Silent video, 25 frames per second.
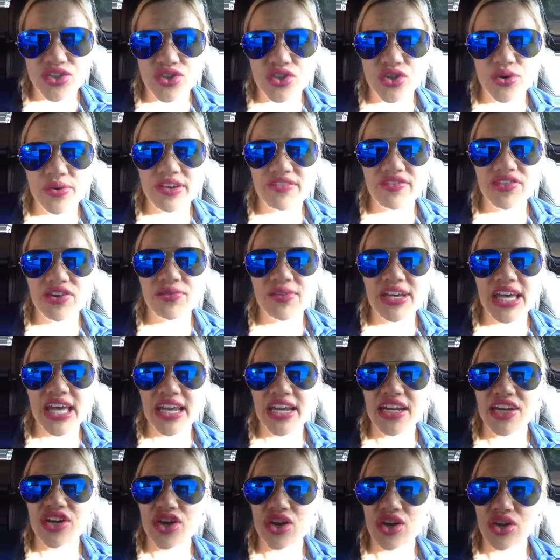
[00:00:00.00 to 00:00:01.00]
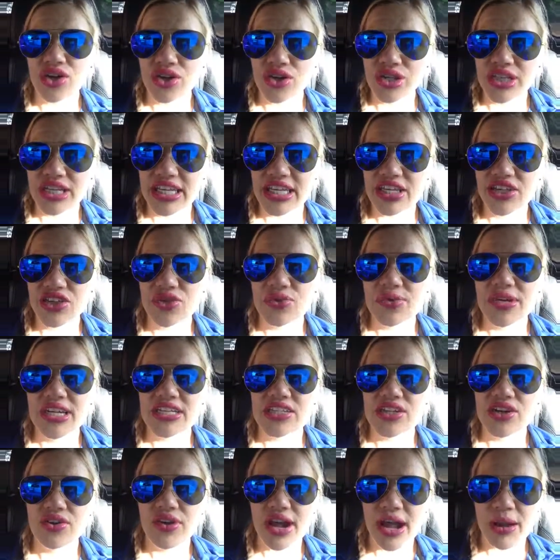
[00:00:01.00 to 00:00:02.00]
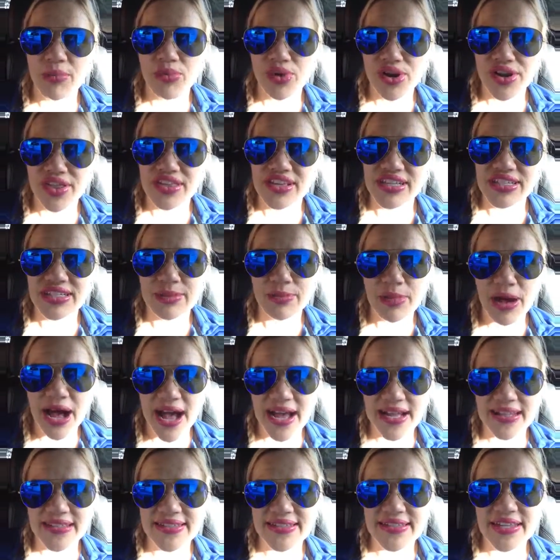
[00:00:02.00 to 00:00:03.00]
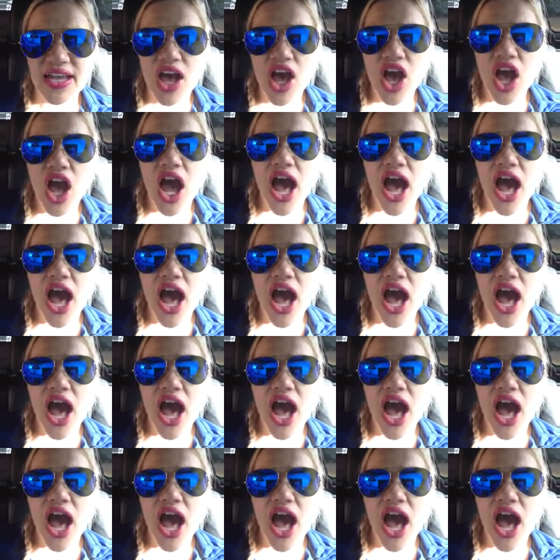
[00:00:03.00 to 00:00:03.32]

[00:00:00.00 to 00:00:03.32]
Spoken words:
So if you get in early, you get to grab one of the spots.